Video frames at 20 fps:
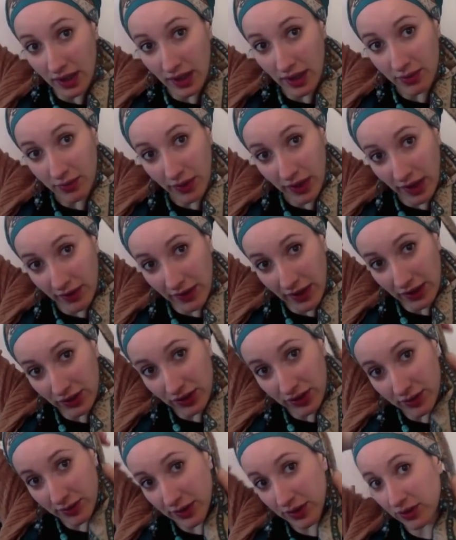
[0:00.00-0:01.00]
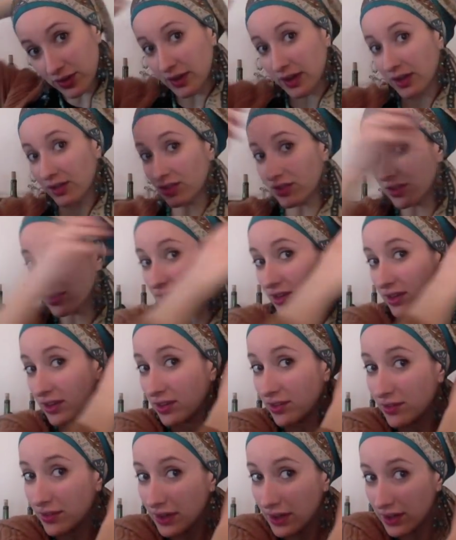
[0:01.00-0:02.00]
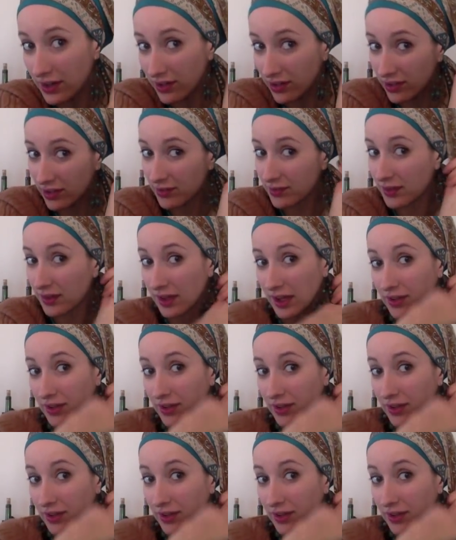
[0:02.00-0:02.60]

And what I've actually been doing is just, it's very simple.